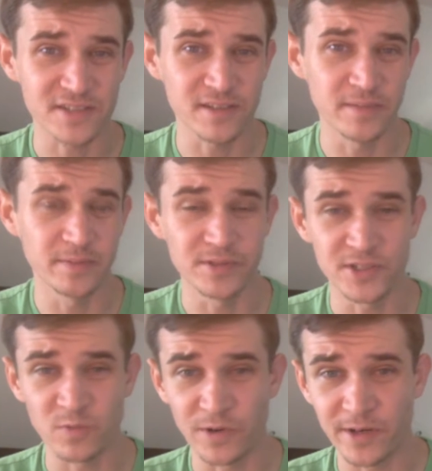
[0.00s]
Some people are
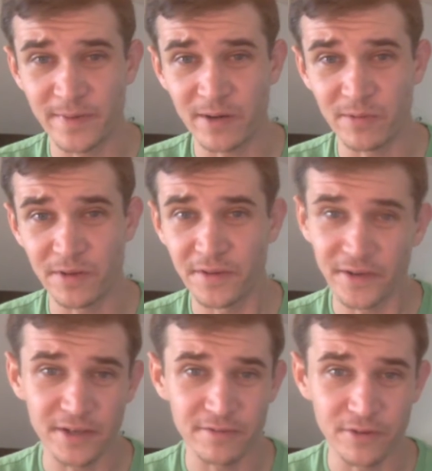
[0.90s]
just worried about whether they're
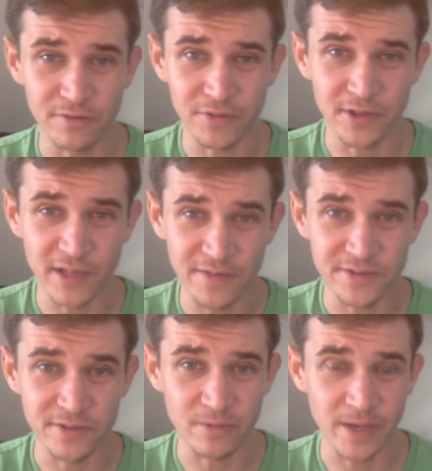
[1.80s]
going to vote for the
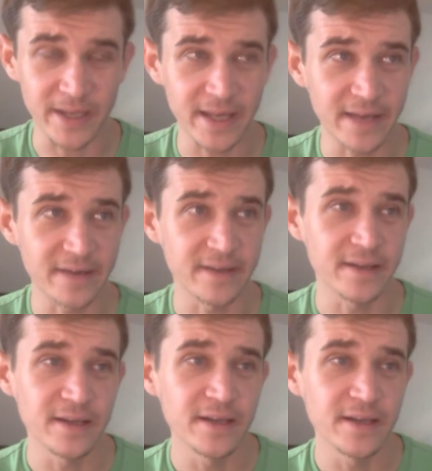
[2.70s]
left or the right candidate,